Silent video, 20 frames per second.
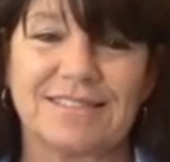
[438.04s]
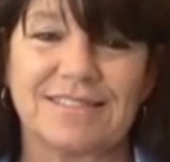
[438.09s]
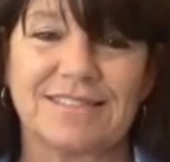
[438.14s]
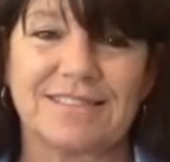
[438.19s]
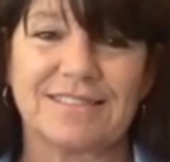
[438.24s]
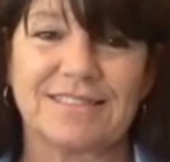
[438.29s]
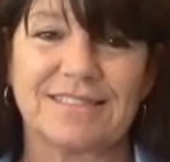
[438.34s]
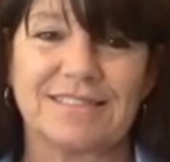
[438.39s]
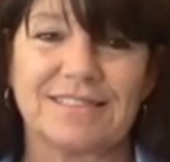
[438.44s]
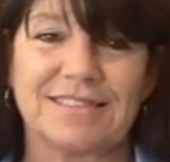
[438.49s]

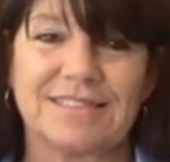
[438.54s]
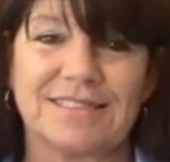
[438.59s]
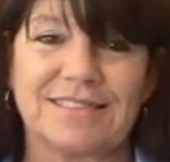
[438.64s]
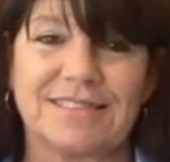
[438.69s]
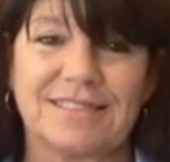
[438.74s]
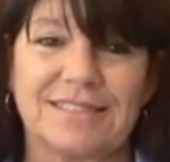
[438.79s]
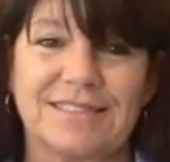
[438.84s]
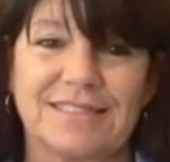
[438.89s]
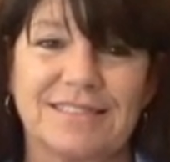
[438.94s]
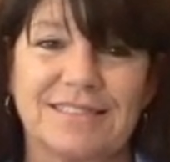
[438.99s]

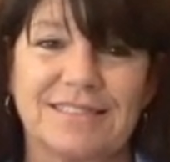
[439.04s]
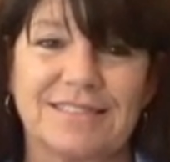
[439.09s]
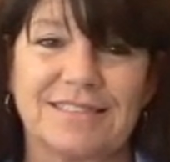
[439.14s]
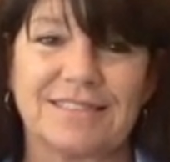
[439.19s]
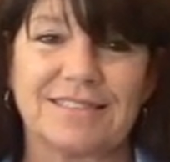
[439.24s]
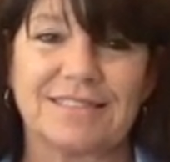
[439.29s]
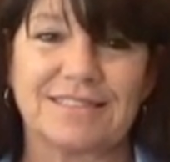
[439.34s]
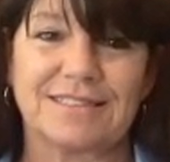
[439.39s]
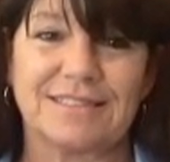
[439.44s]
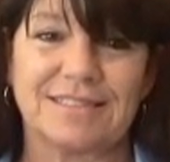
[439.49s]

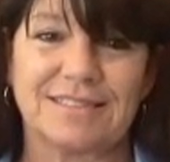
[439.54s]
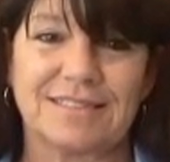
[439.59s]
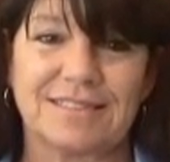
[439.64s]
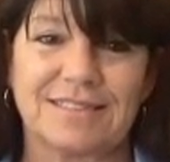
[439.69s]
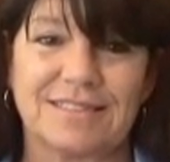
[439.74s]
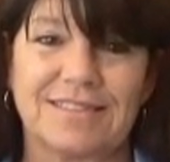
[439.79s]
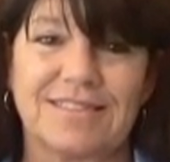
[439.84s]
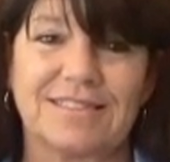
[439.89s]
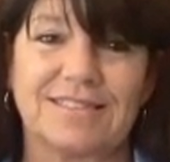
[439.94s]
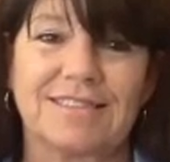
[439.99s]

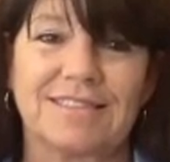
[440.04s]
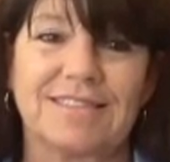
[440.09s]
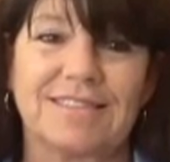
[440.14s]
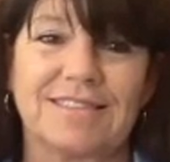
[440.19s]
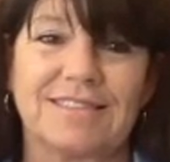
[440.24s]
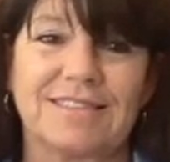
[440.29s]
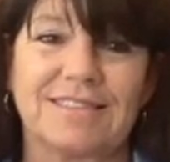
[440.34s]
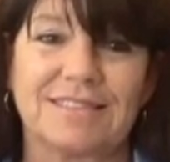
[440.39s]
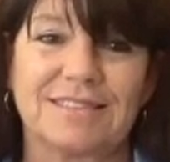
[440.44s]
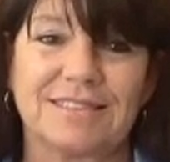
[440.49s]

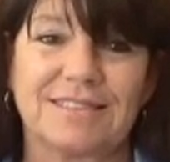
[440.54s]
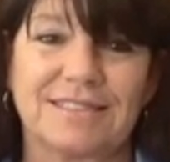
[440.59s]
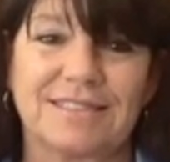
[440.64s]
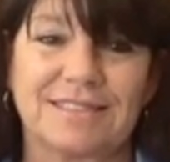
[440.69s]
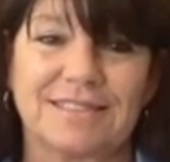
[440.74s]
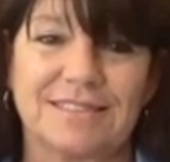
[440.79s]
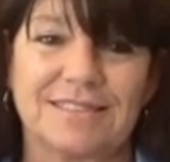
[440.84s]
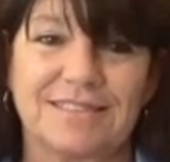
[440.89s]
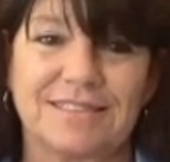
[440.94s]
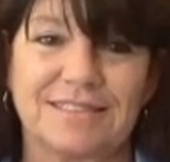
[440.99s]

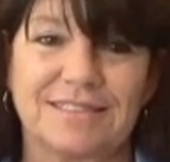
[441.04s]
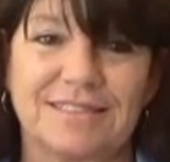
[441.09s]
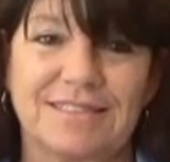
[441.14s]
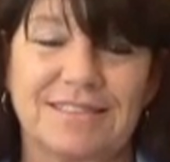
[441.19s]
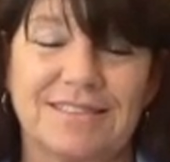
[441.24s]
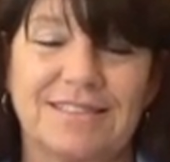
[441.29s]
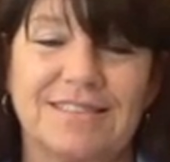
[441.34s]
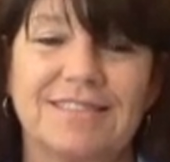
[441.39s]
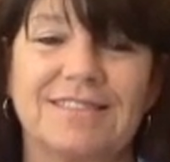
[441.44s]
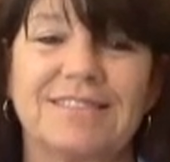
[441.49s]

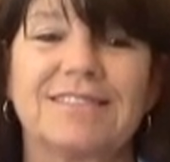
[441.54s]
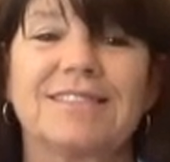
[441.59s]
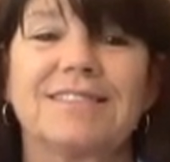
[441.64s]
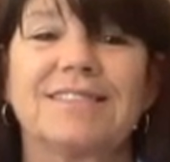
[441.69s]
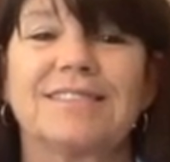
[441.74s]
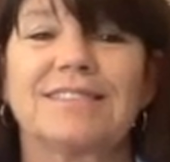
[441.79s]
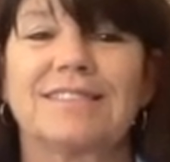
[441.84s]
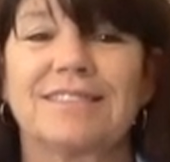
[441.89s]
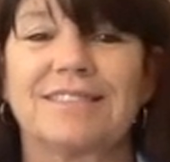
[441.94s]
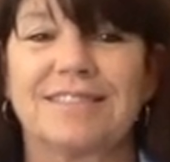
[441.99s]

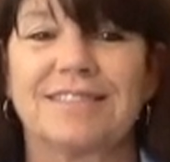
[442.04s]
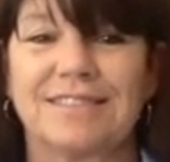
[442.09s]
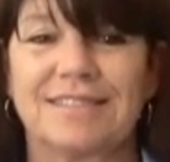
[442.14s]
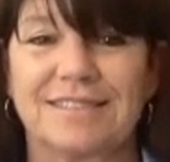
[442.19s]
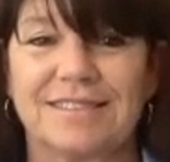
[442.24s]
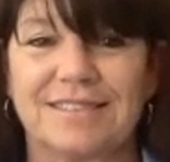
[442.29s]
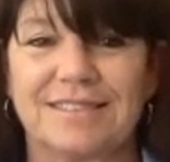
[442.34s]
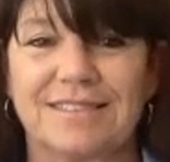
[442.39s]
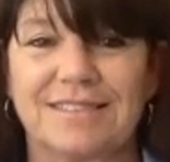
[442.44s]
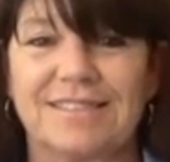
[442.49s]

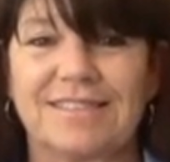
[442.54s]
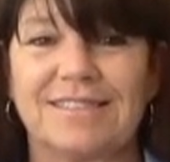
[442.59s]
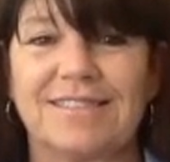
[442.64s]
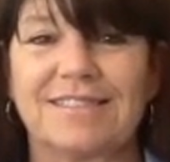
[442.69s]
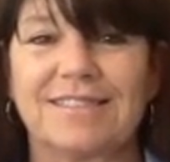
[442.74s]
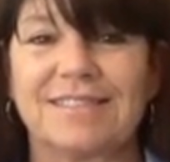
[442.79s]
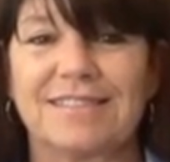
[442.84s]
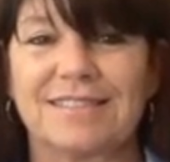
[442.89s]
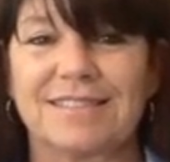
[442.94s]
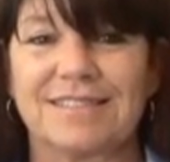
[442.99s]

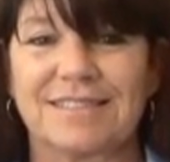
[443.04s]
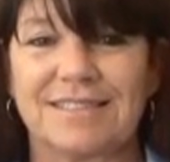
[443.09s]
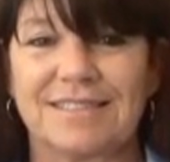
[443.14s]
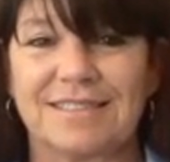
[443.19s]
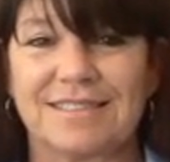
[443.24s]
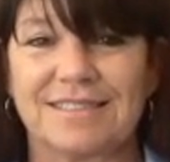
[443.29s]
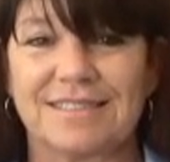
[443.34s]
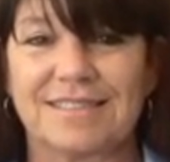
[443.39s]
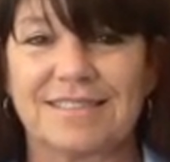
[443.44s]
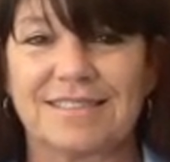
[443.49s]

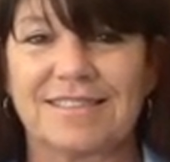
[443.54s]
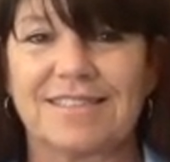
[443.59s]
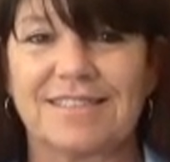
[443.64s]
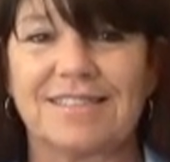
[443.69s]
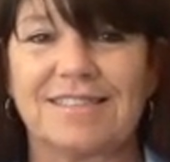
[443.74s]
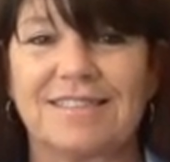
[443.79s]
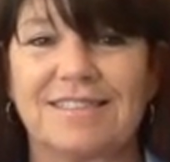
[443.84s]
[no speech]